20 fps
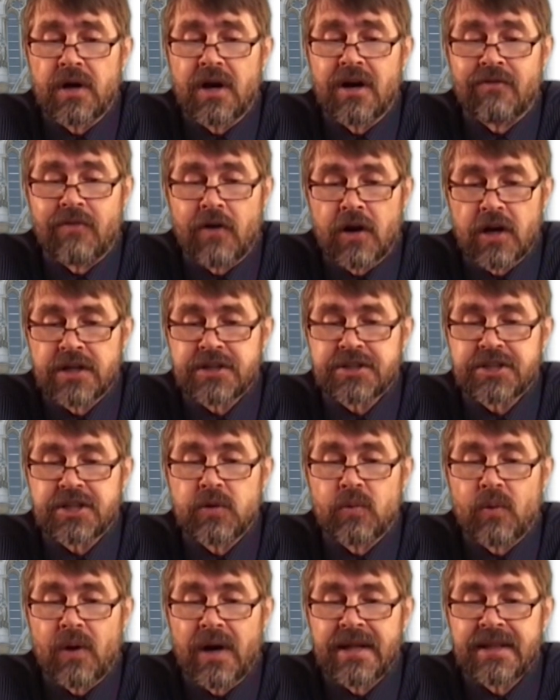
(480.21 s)
a
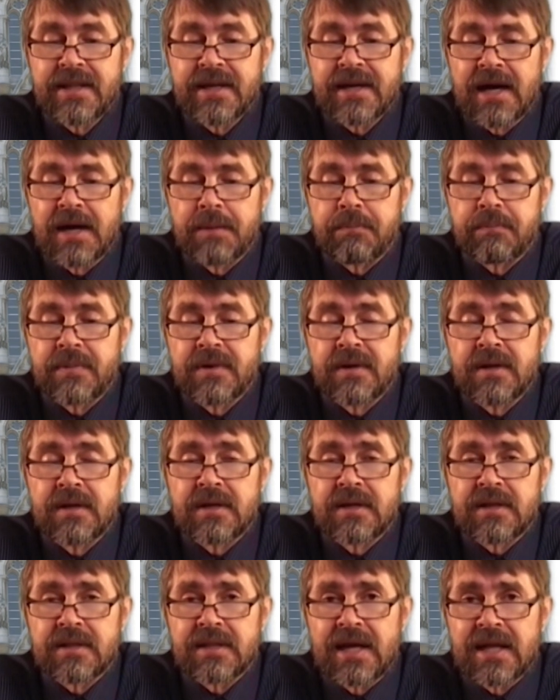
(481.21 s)
voluntary winding up
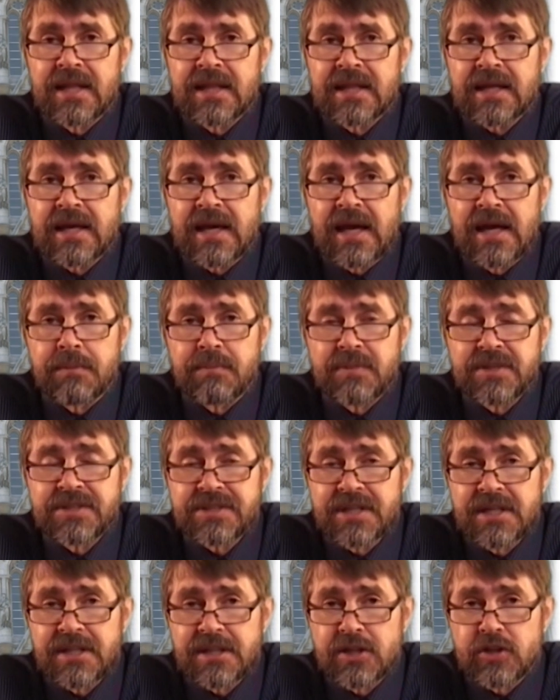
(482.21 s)
that can be
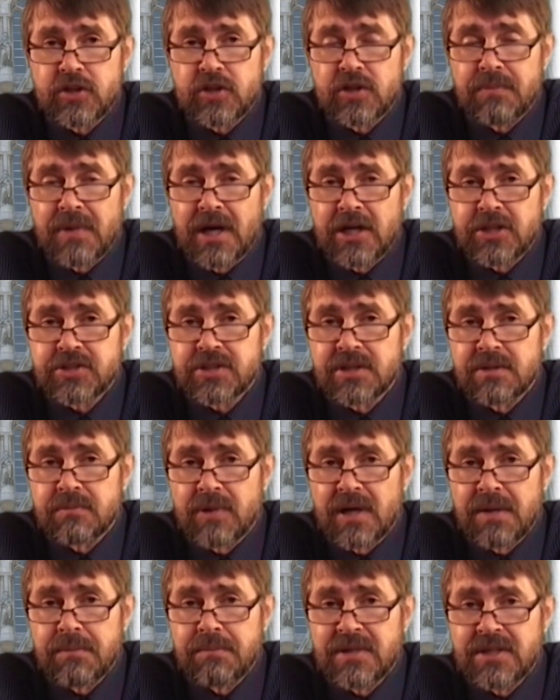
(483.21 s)
set into motion
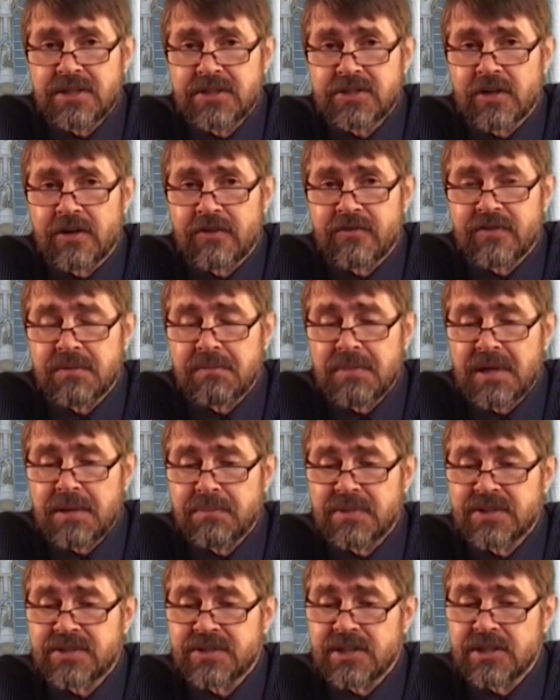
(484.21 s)
by means of a
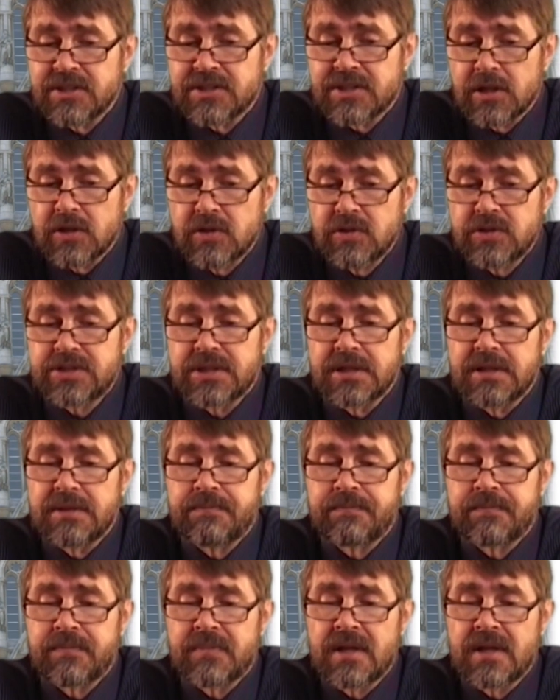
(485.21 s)
member's resolution.